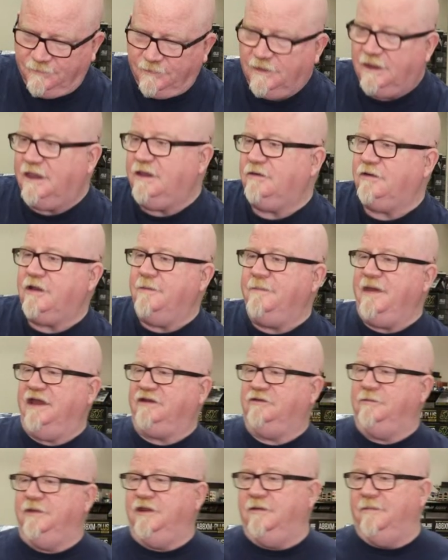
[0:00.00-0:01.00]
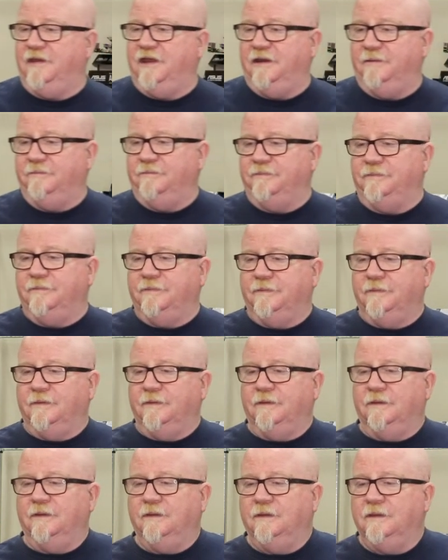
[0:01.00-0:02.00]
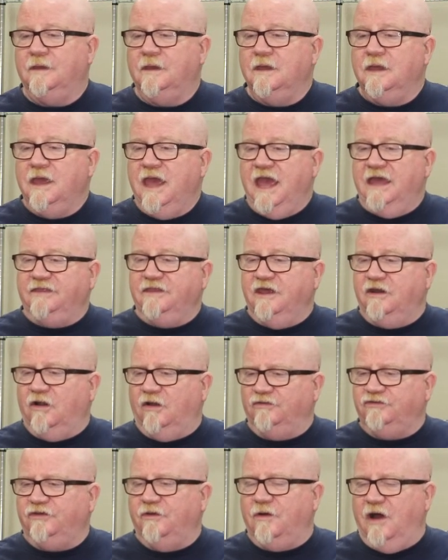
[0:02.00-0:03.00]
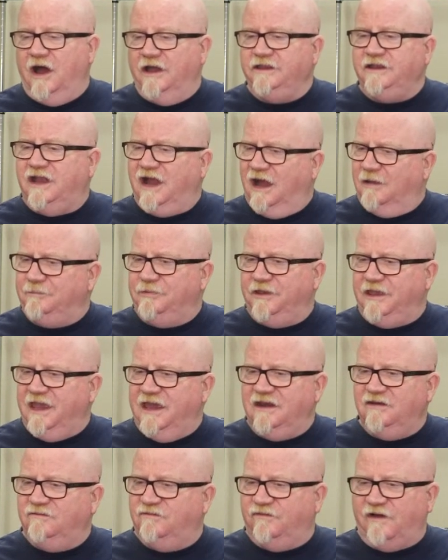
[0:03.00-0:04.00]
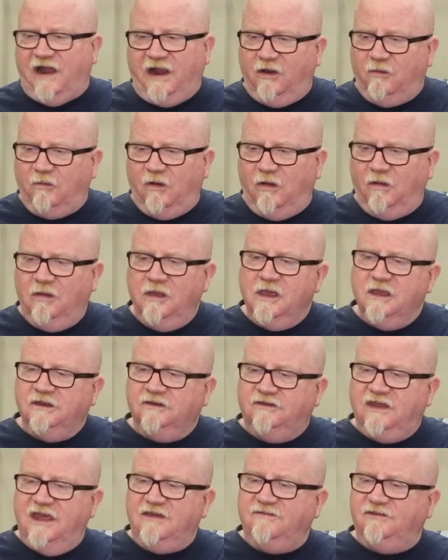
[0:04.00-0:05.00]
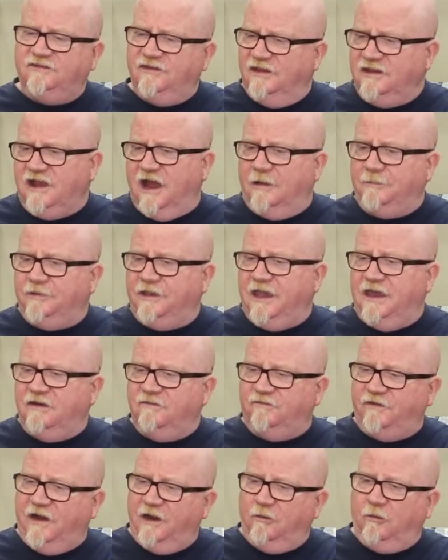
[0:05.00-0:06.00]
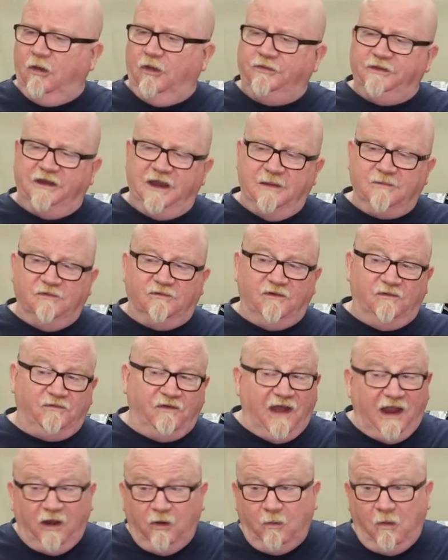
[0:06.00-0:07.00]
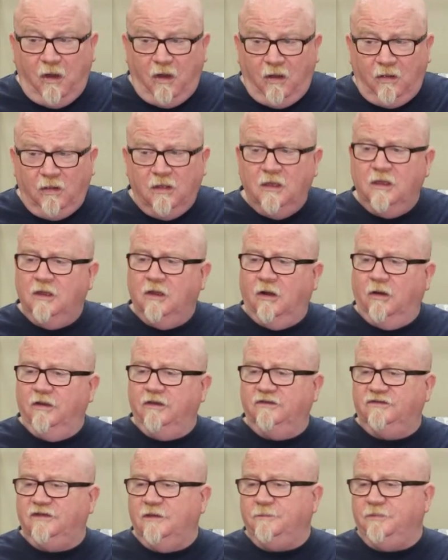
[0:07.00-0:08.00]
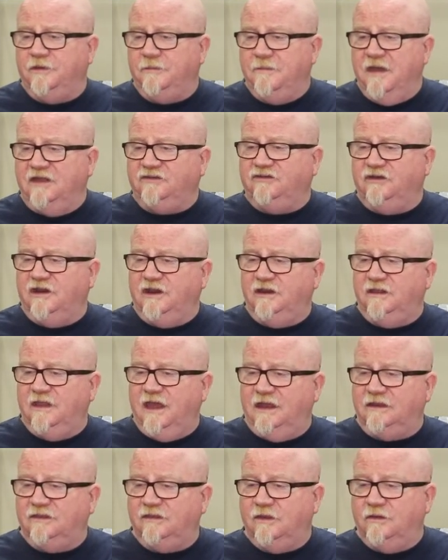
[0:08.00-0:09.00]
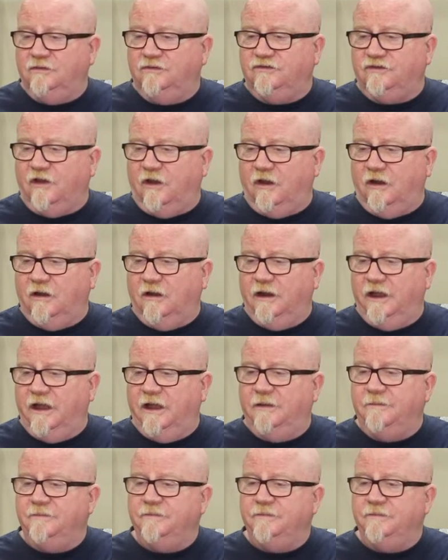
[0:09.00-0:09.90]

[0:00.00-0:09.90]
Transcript: It'll come back to me in a minute and then also uncomplicated firewall. Dave, is uncomplicated firewall the name of a firewall, or are you simply mentioning that those are? Uh...